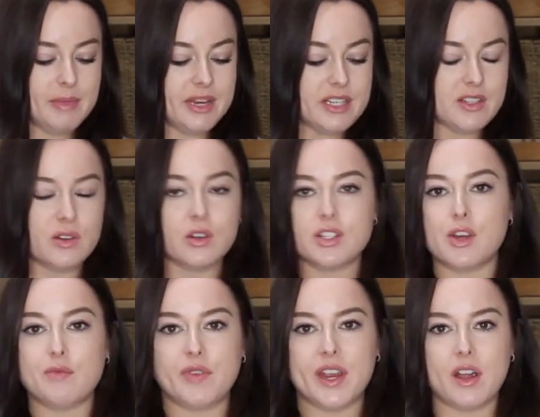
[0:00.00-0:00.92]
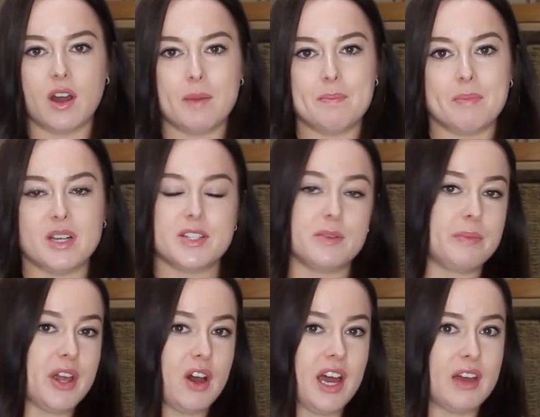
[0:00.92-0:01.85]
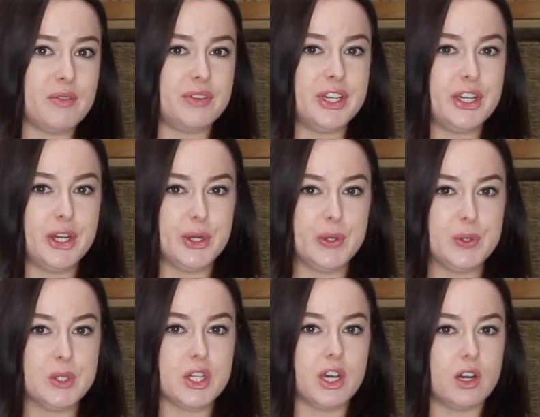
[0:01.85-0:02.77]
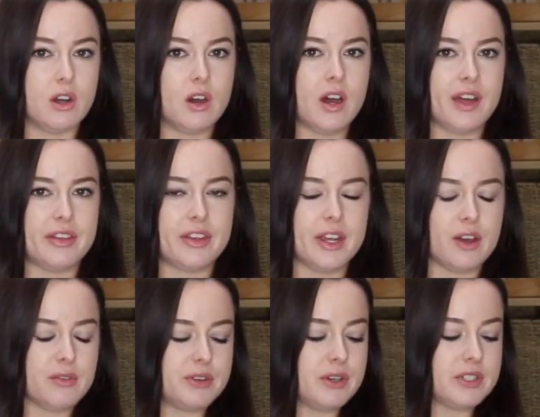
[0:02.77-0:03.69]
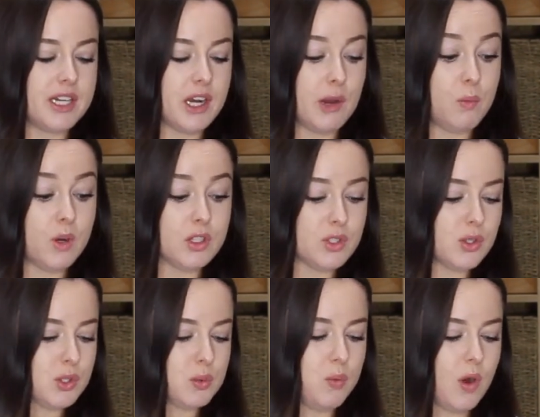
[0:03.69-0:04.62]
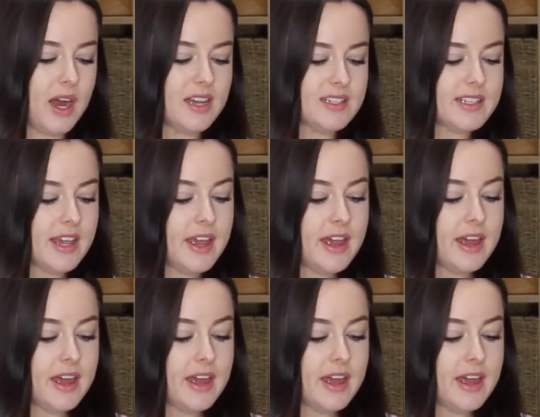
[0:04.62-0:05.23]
It's not something I must admit I have used a lot. I think I've used it like once or twice.